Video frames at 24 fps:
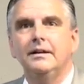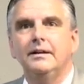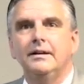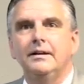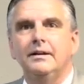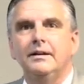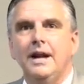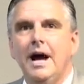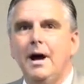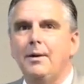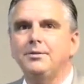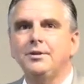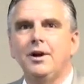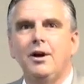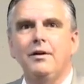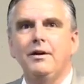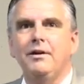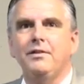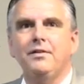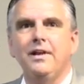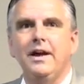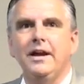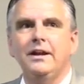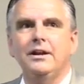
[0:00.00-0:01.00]
And I was already
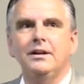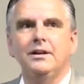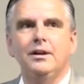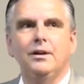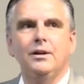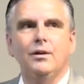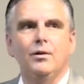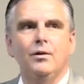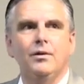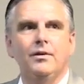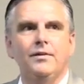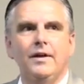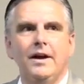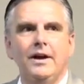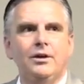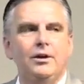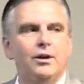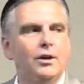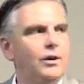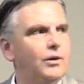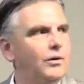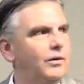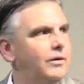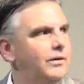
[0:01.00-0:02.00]
thanking the Lord. Thank
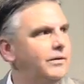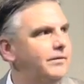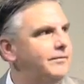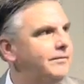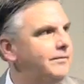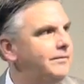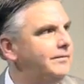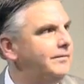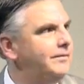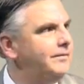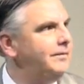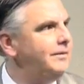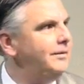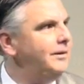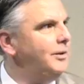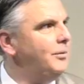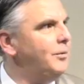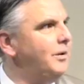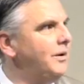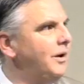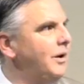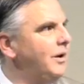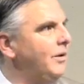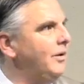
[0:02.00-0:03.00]
you, Lord. Look
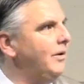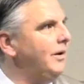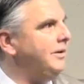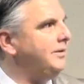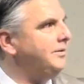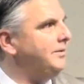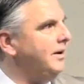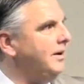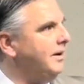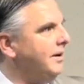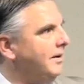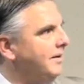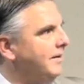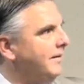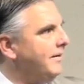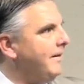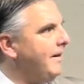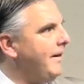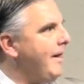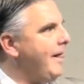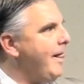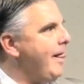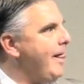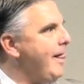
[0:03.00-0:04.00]
what the Lord has done.
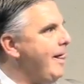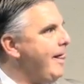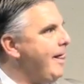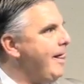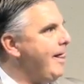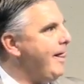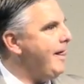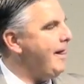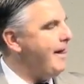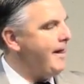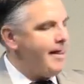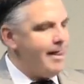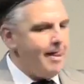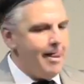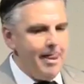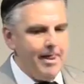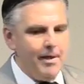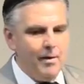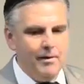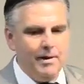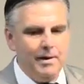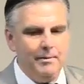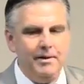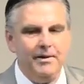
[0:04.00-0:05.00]

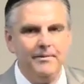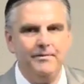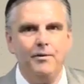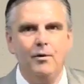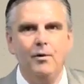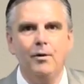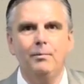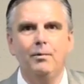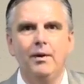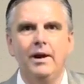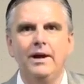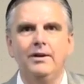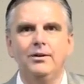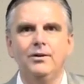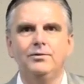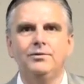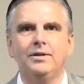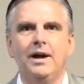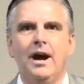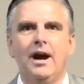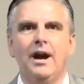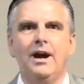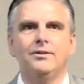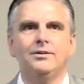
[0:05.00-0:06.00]
Gonna get me four brand new
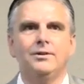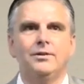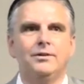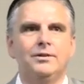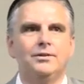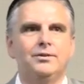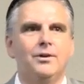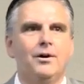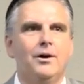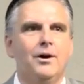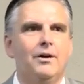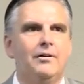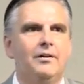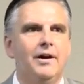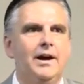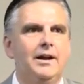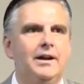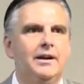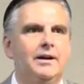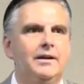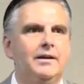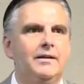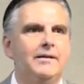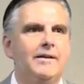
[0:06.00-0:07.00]
tires on this car right
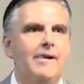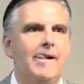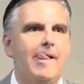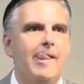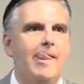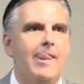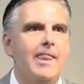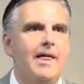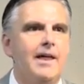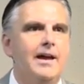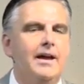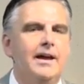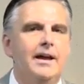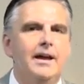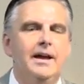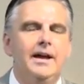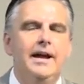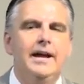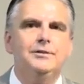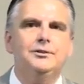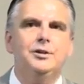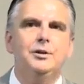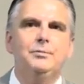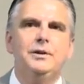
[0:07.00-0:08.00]
here.
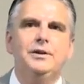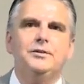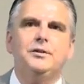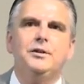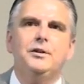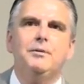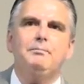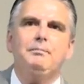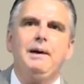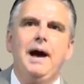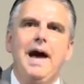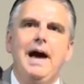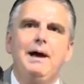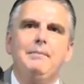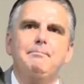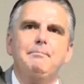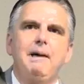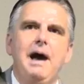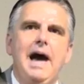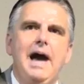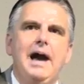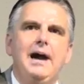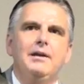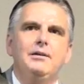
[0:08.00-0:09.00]
He took me to the back
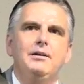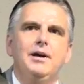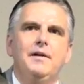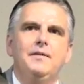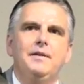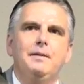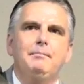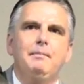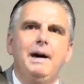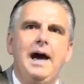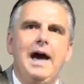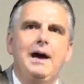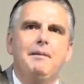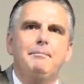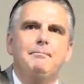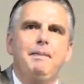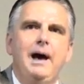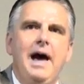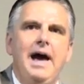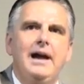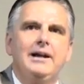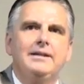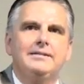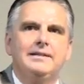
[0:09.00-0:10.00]
back of the back
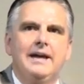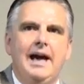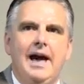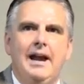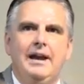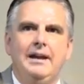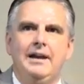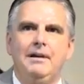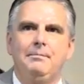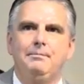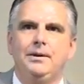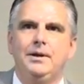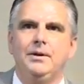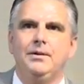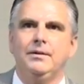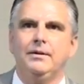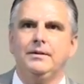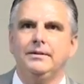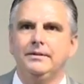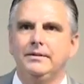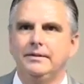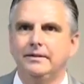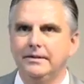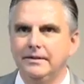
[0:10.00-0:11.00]
back side of that building.
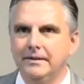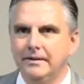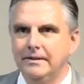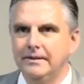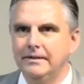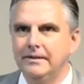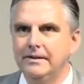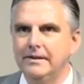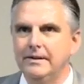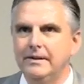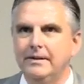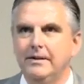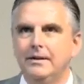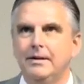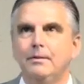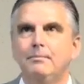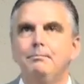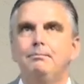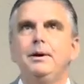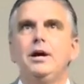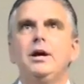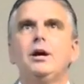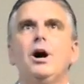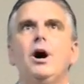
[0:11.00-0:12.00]

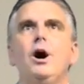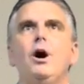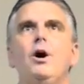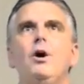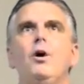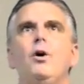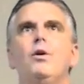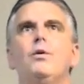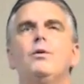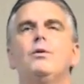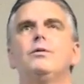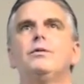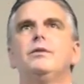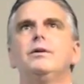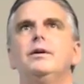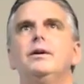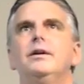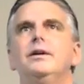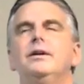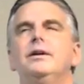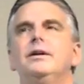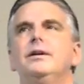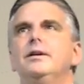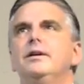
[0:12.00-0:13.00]
Big old
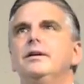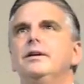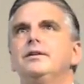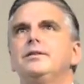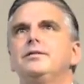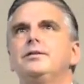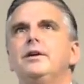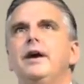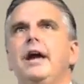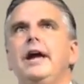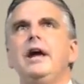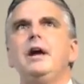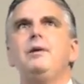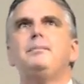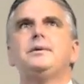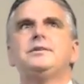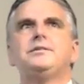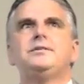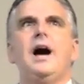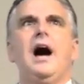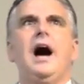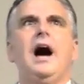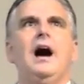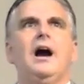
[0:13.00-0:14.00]
heap of
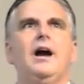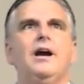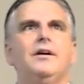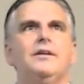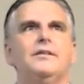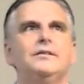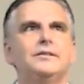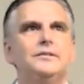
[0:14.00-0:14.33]
tires.